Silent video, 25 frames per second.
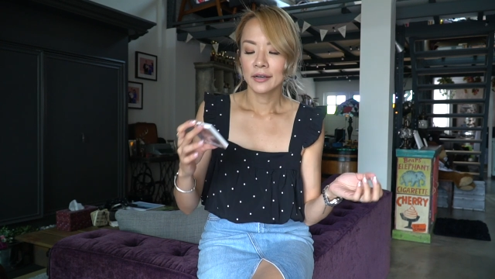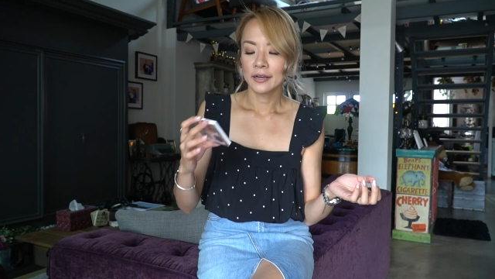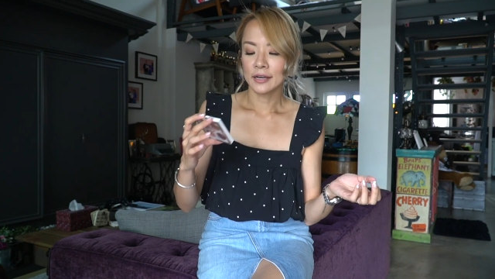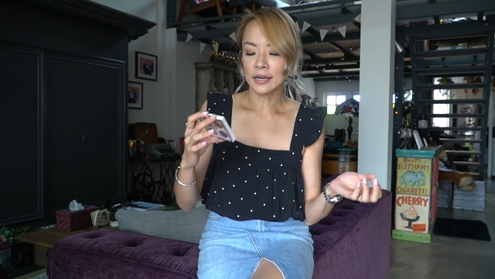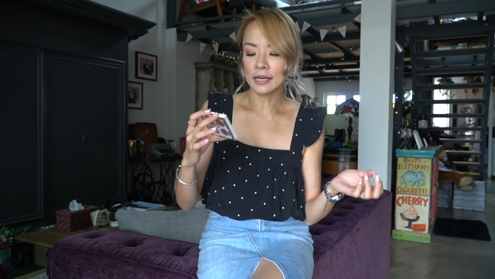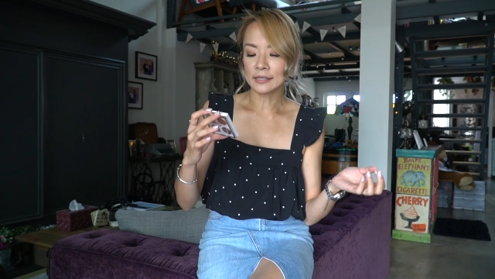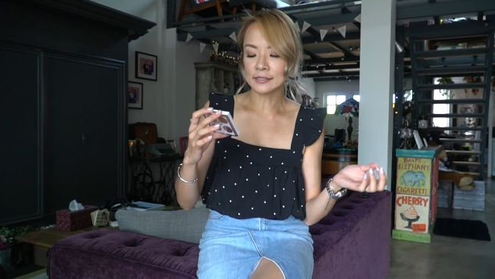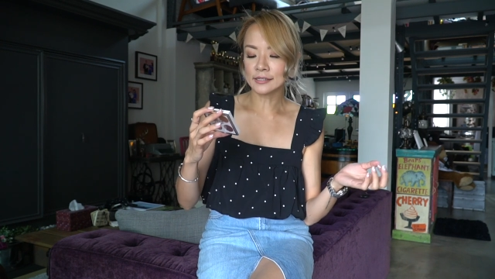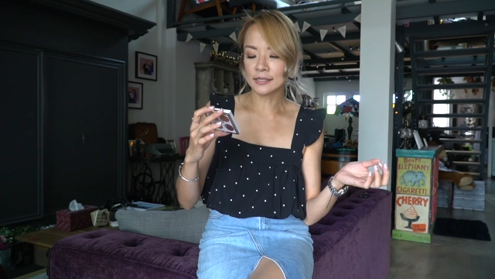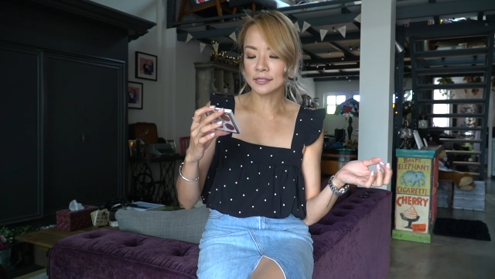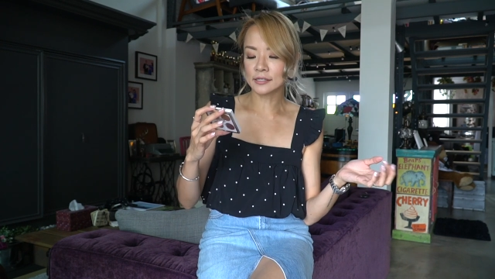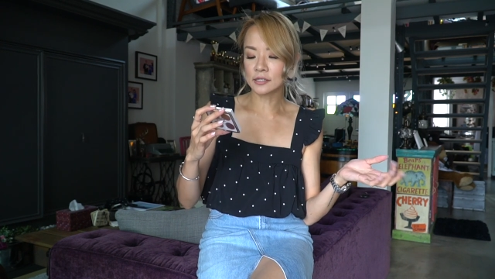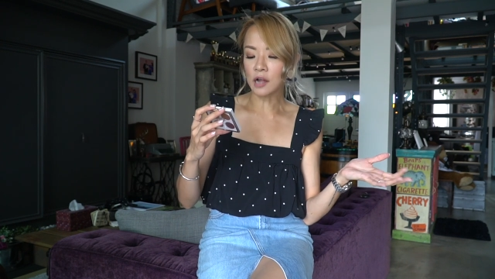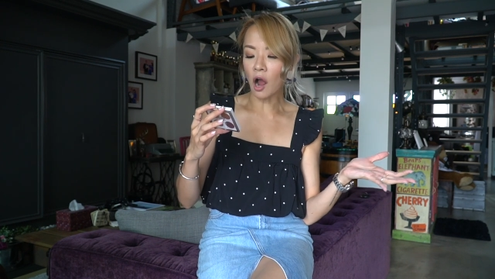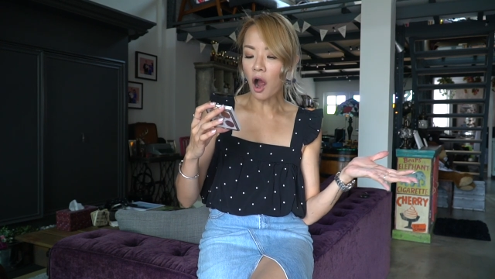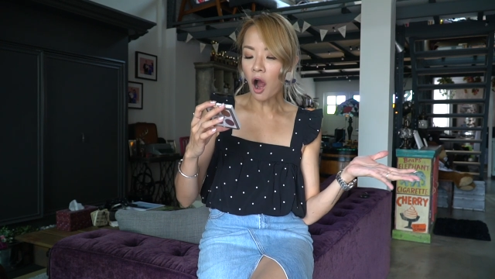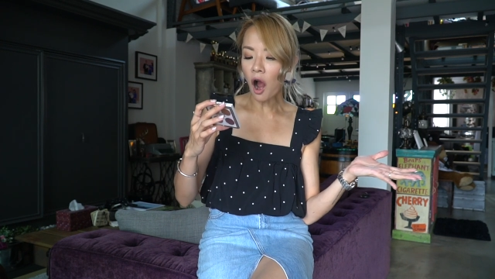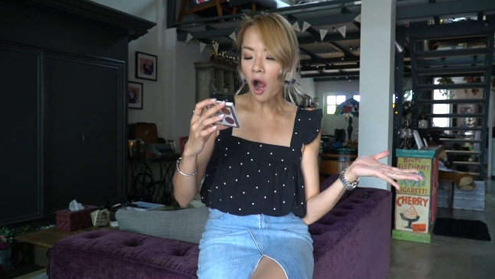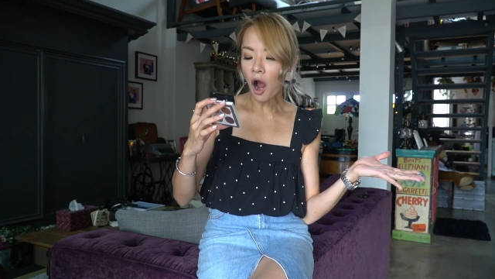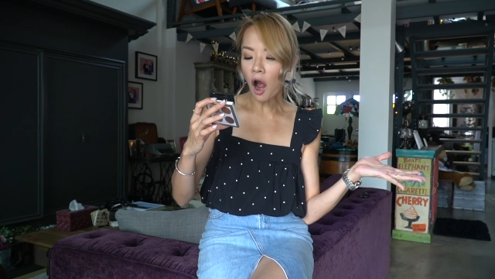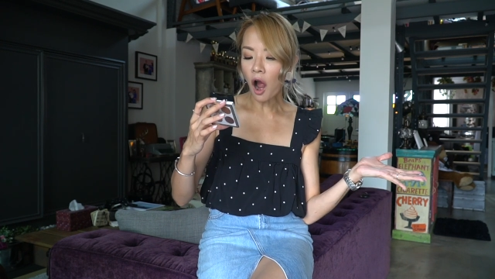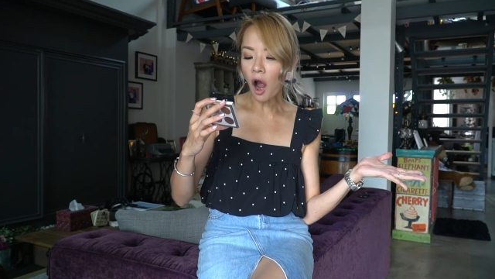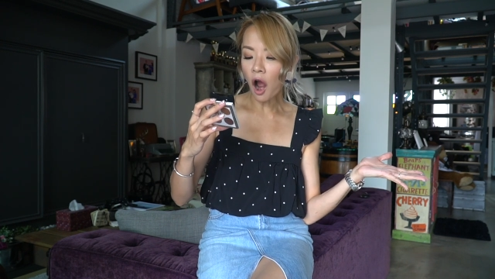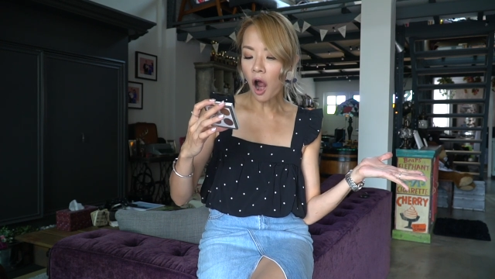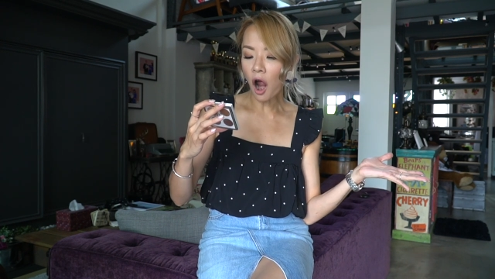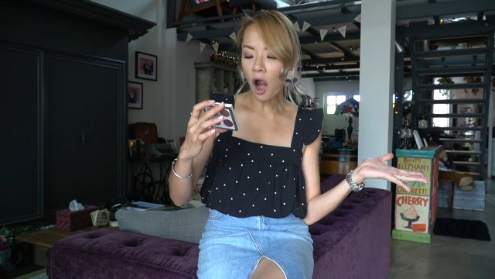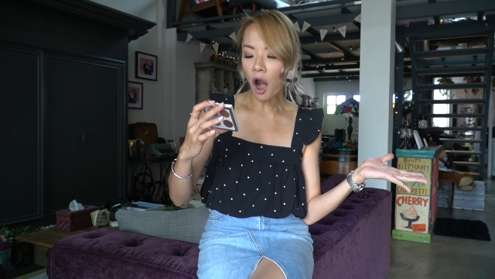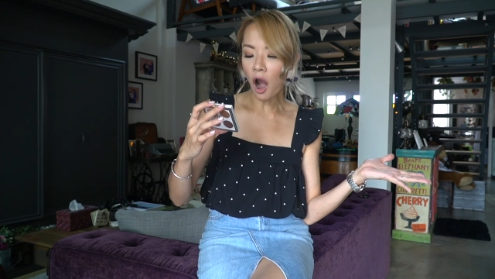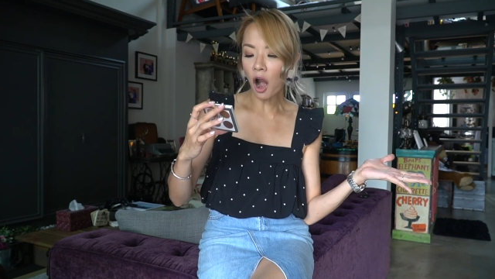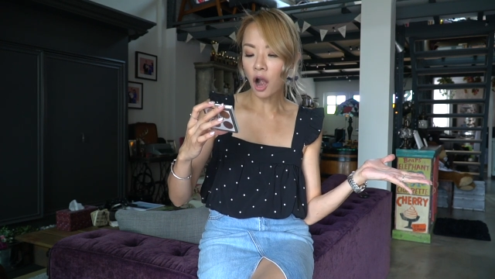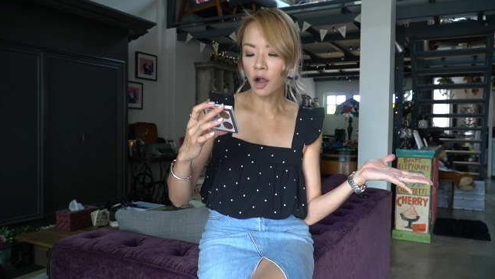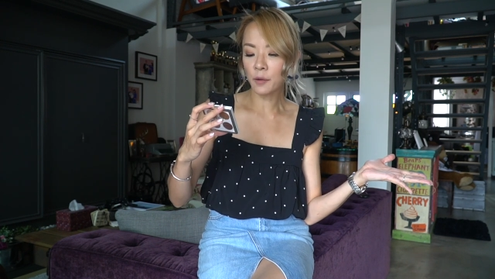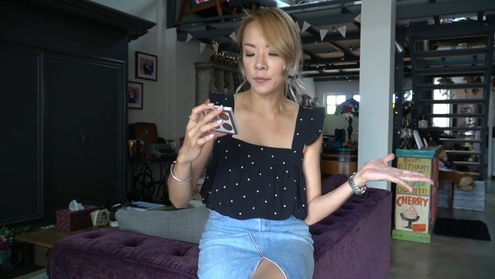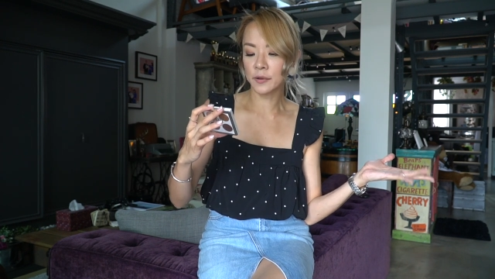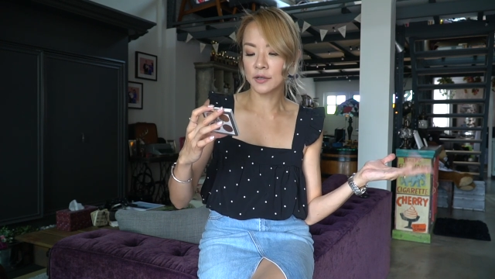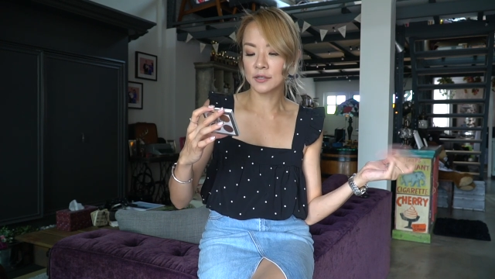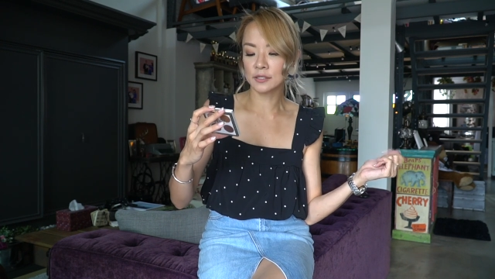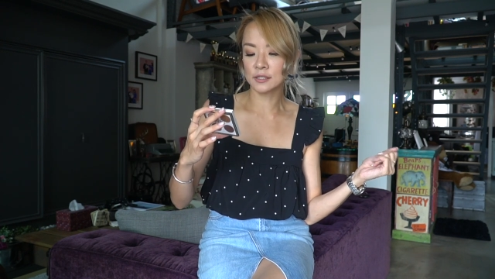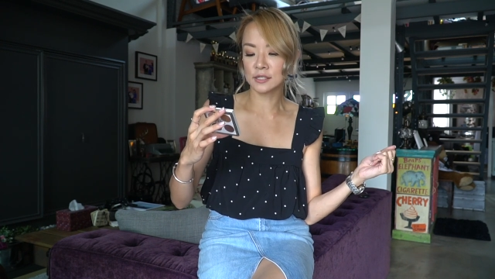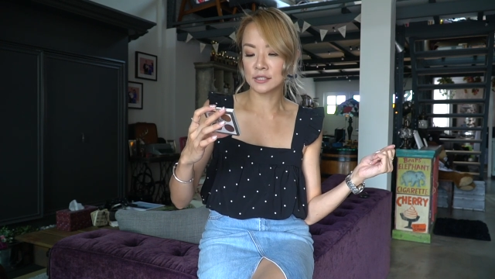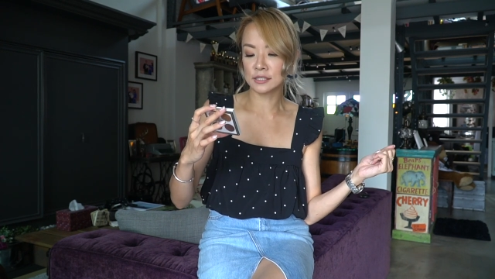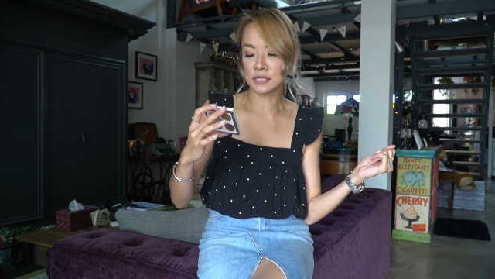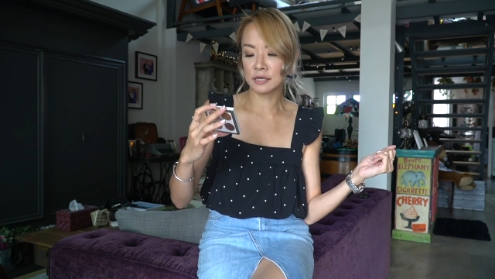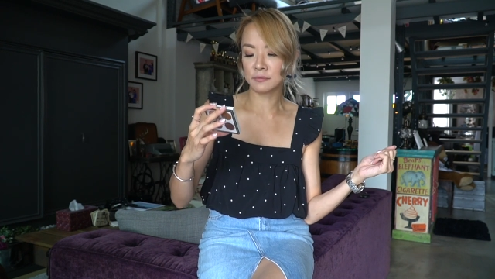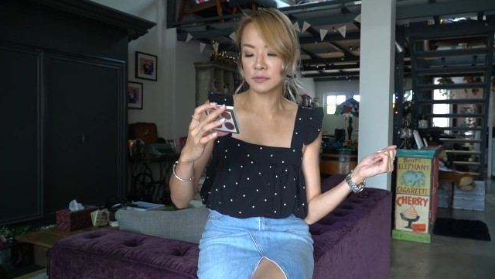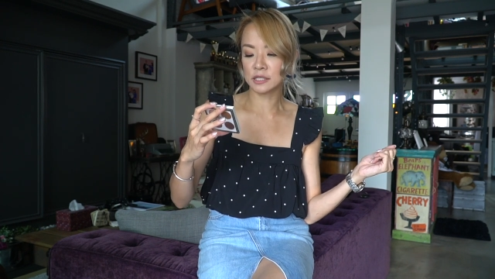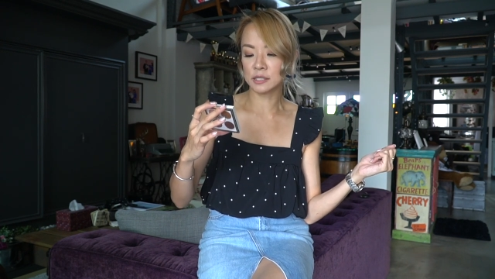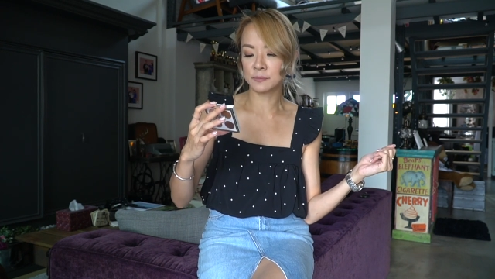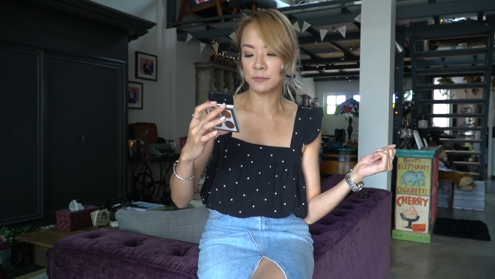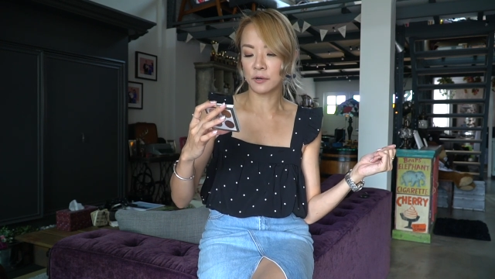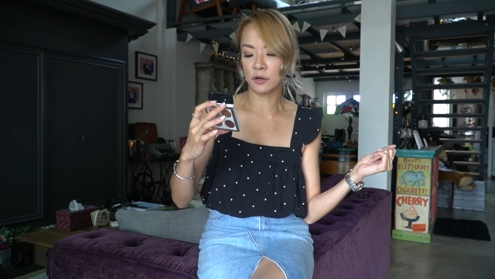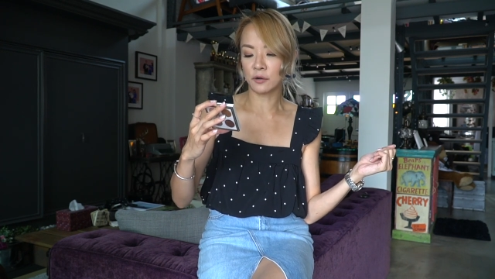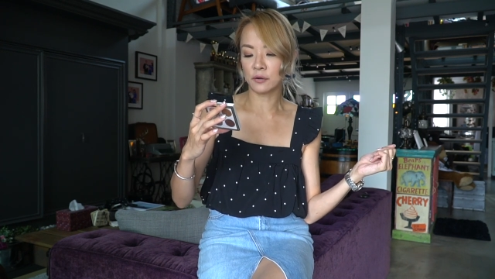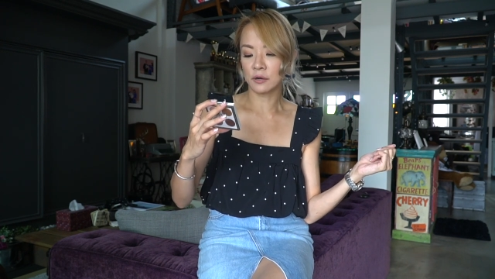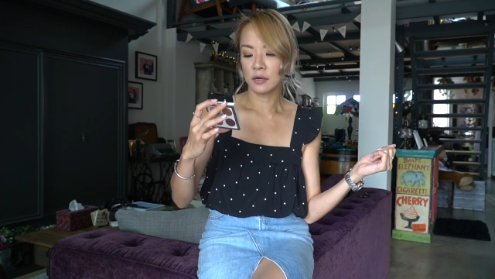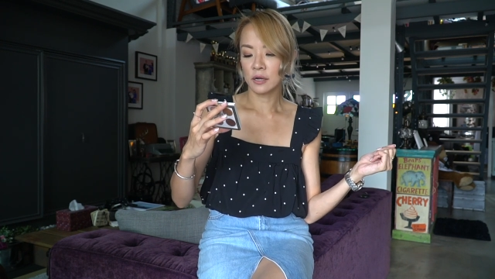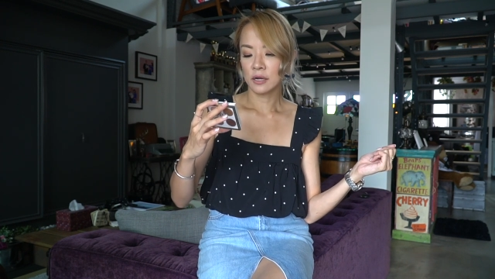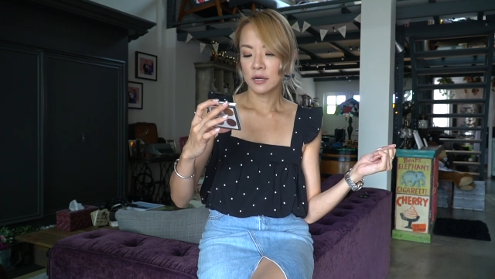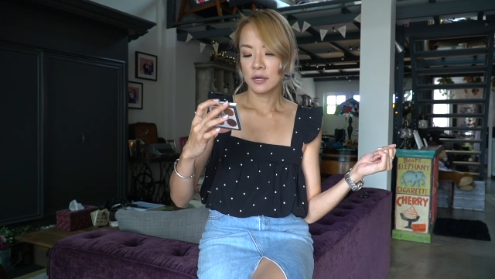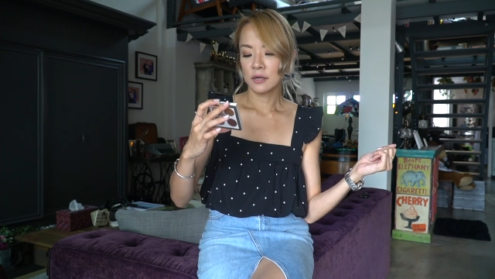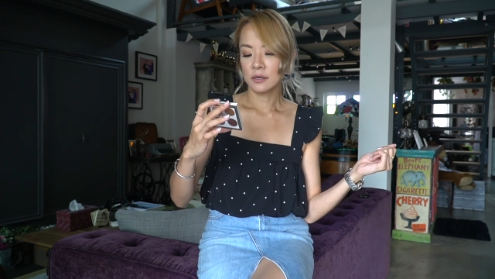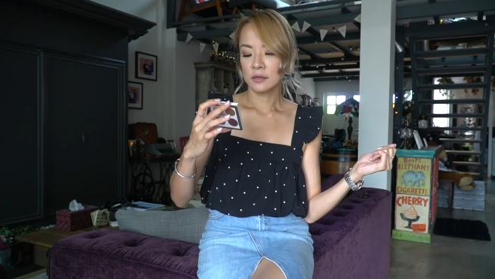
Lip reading: I say Star because his name is spelled